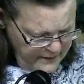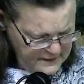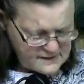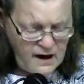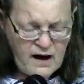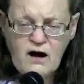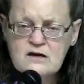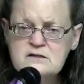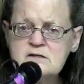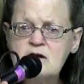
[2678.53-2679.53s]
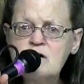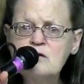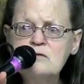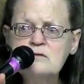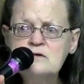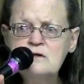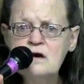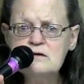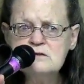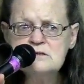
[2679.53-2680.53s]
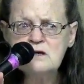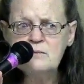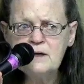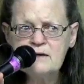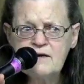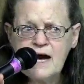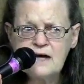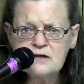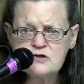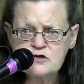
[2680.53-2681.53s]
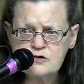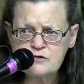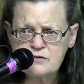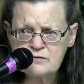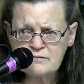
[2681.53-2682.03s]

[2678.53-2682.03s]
this, I also notice a bit of attitude.